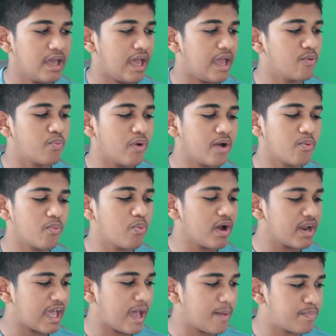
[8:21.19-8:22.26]
and
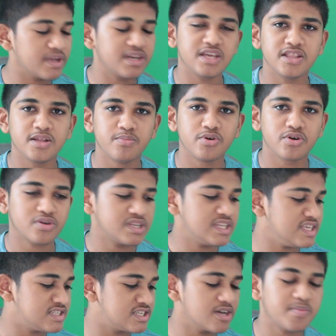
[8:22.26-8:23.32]
what happened in the book,
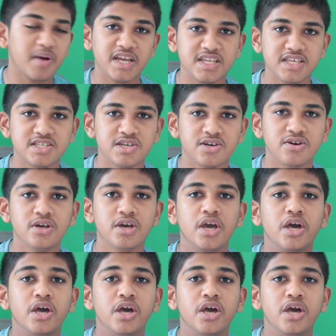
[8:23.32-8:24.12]
detail by detail.